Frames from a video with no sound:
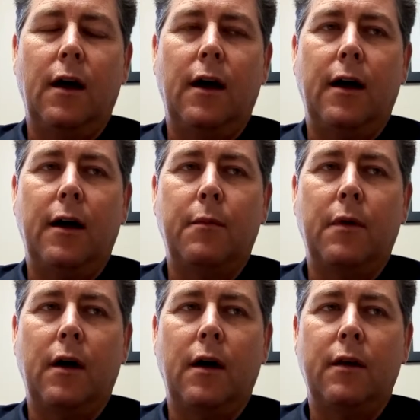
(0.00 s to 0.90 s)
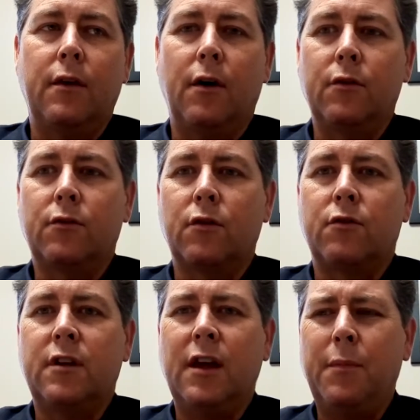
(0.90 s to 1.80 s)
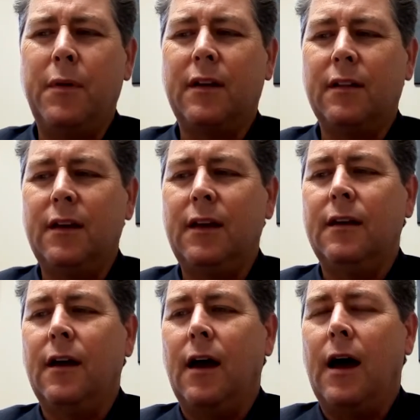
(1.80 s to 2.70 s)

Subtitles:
Those are typically